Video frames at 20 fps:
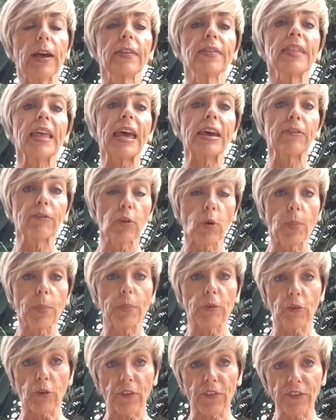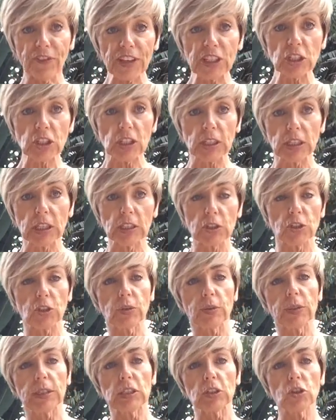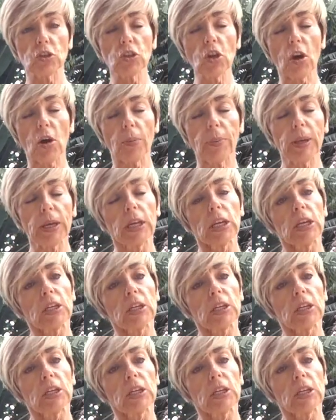and therefore more efficient at doing its job.